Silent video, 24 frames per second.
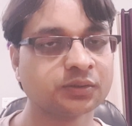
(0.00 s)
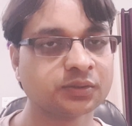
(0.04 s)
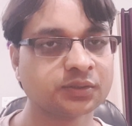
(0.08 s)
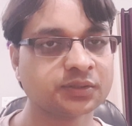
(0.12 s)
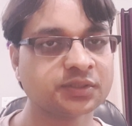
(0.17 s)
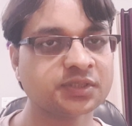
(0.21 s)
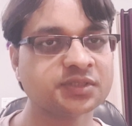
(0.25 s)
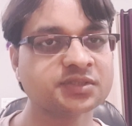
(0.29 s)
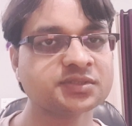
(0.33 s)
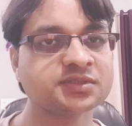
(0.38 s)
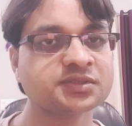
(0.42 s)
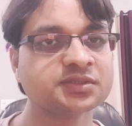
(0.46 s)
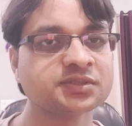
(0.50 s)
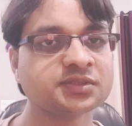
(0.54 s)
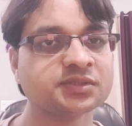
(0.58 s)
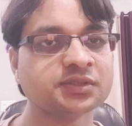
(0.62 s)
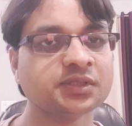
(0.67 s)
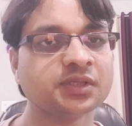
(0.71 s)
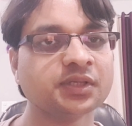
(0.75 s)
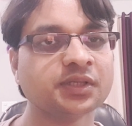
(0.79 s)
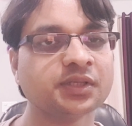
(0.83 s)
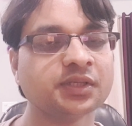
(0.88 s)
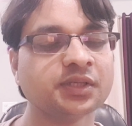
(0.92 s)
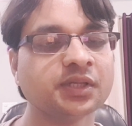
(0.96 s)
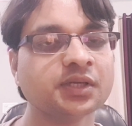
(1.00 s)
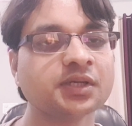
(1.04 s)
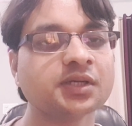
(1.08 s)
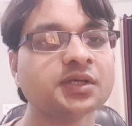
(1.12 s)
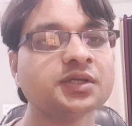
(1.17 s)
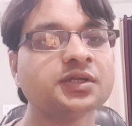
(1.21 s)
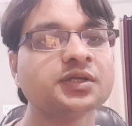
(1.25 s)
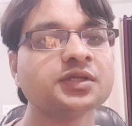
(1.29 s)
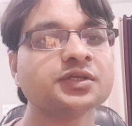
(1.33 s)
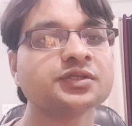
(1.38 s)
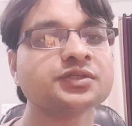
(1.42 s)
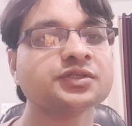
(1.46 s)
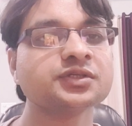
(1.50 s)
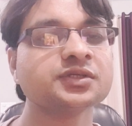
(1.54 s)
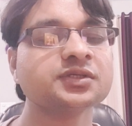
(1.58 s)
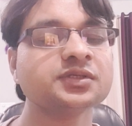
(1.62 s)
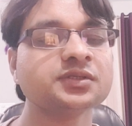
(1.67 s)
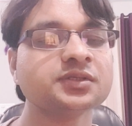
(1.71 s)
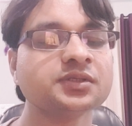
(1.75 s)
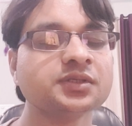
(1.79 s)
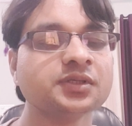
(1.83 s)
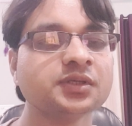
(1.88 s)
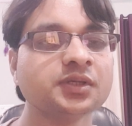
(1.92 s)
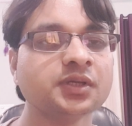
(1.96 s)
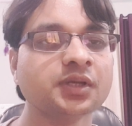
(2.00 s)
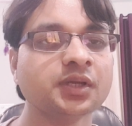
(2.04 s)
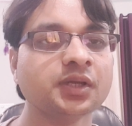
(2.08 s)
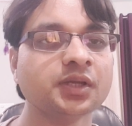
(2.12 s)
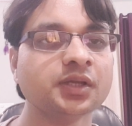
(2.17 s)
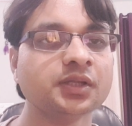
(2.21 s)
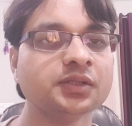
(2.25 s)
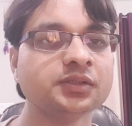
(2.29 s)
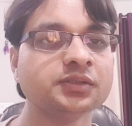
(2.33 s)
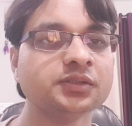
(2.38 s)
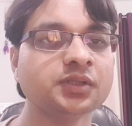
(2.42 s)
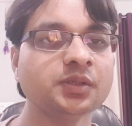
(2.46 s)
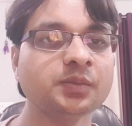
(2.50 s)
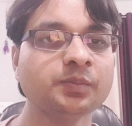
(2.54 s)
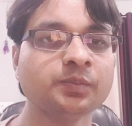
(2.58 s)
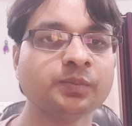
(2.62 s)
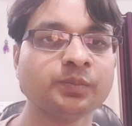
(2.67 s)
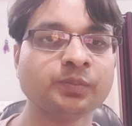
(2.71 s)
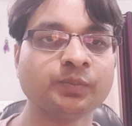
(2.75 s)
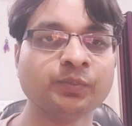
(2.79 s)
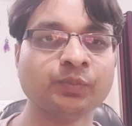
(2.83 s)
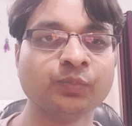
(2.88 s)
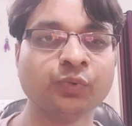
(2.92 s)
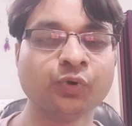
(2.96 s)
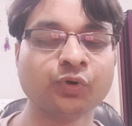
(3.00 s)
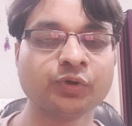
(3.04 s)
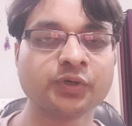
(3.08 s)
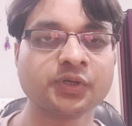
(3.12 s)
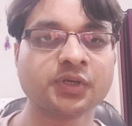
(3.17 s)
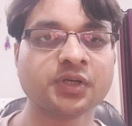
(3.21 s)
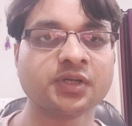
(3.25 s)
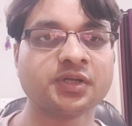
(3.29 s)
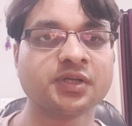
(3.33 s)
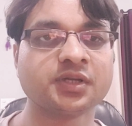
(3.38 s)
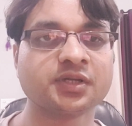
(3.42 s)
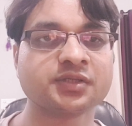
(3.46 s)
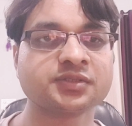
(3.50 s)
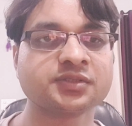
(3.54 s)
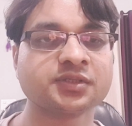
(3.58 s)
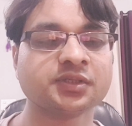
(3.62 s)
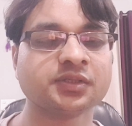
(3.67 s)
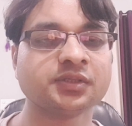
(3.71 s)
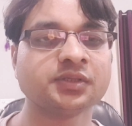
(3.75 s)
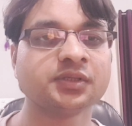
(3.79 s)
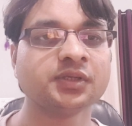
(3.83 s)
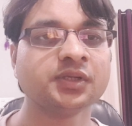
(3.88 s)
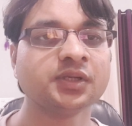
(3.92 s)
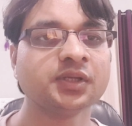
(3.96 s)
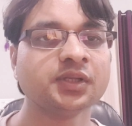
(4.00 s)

test the air conduction and the bone conduction.